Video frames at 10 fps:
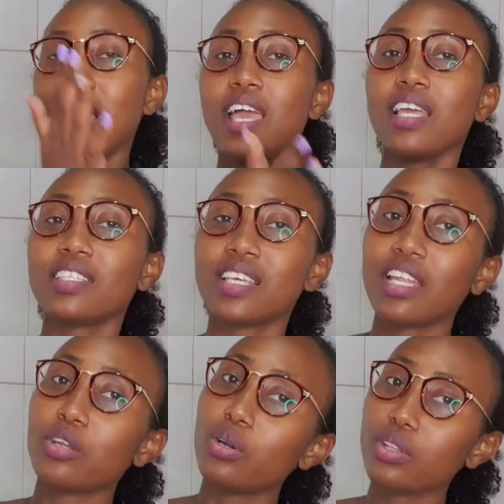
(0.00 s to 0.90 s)
and
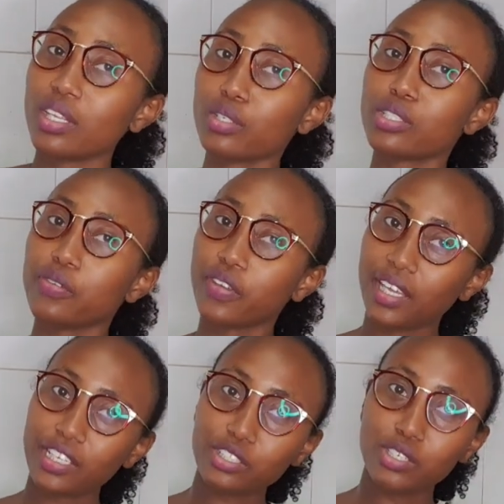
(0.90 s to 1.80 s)
turn on the
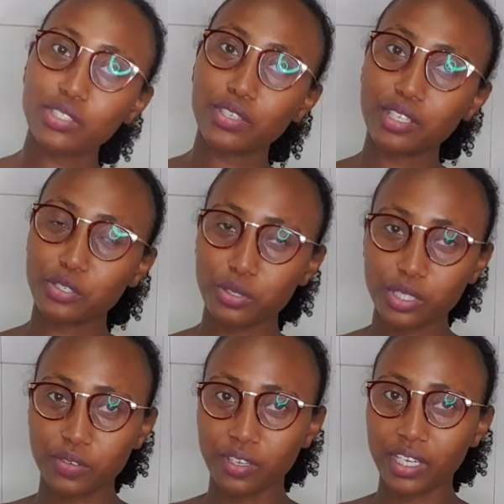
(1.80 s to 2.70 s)
notification so that you're
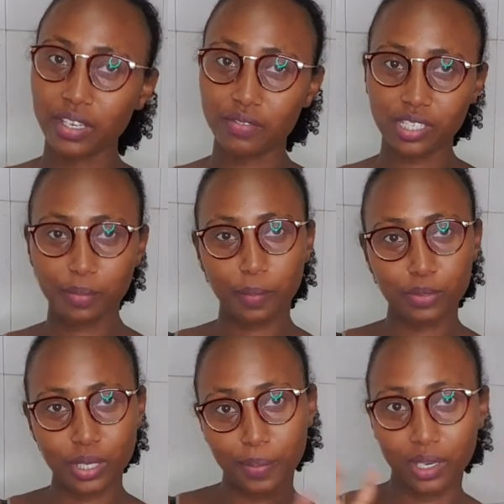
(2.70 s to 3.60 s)
notified every time I put
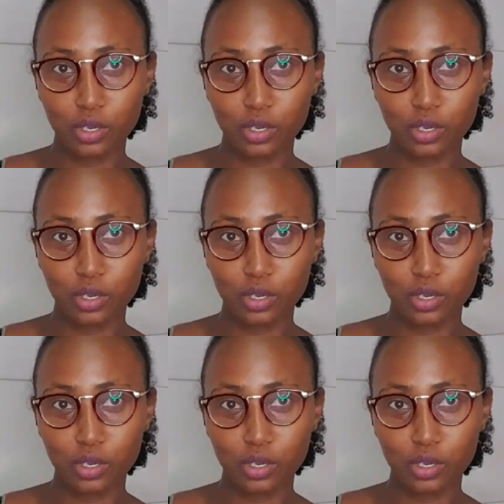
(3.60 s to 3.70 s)
up a